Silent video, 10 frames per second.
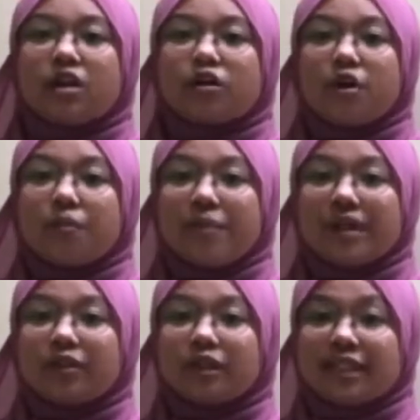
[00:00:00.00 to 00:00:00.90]

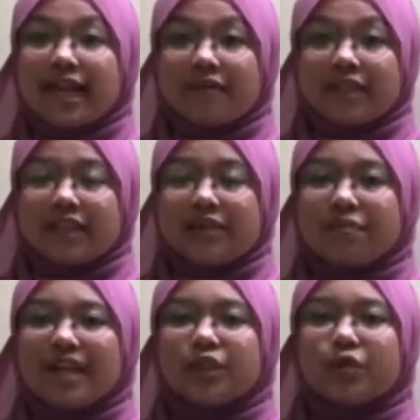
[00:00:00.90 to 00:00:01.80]
compared to 2017
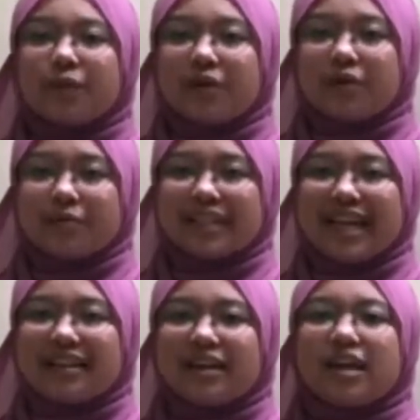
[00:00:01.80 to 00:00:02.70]
by
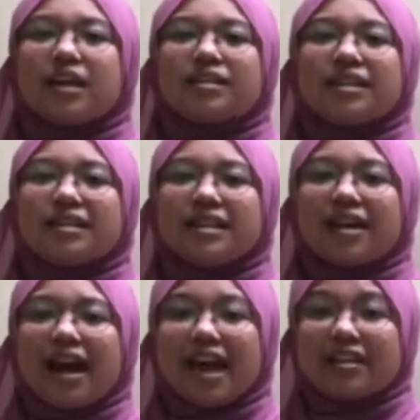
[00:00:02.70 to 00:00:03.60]
2.1% since
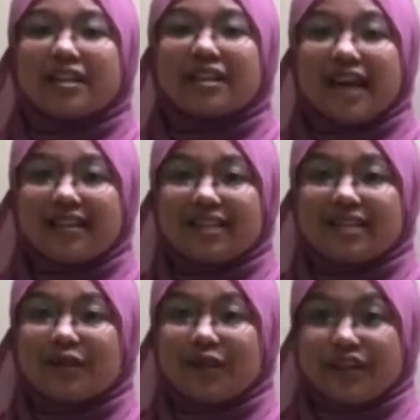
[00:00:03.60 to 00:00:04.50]
there are additional assets
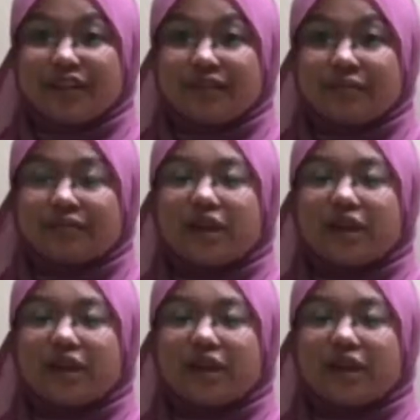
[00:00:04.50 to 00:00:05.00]
during the year.